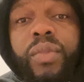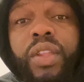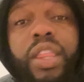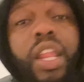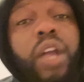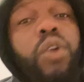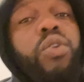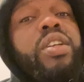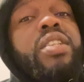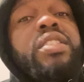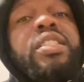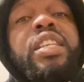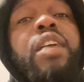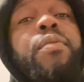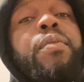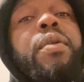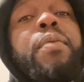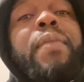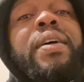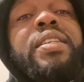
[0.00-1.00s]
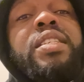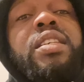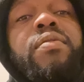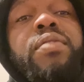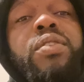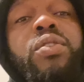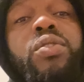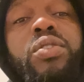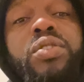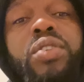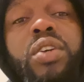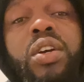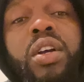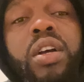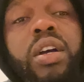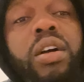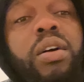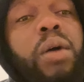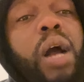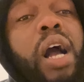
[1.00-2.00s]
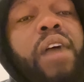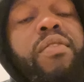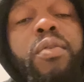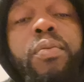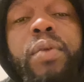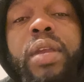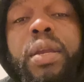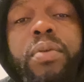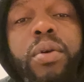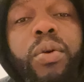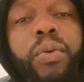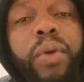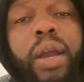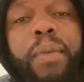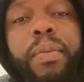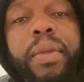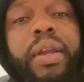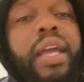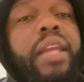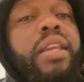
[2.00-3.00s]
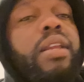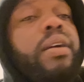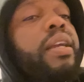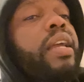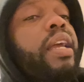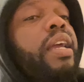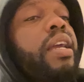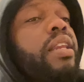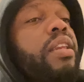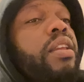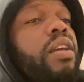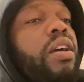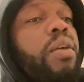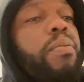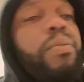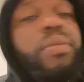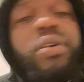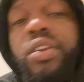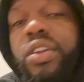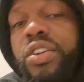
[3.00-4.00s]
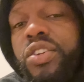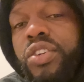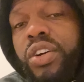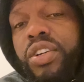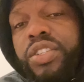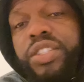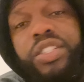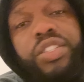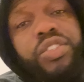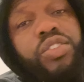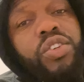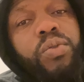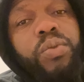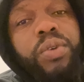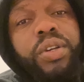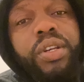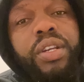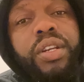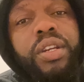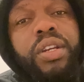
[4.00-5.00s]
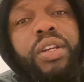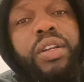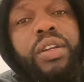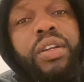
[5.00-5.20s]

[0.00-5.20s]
That could have saved me massively because other people around me end up getting a murder charge and so on.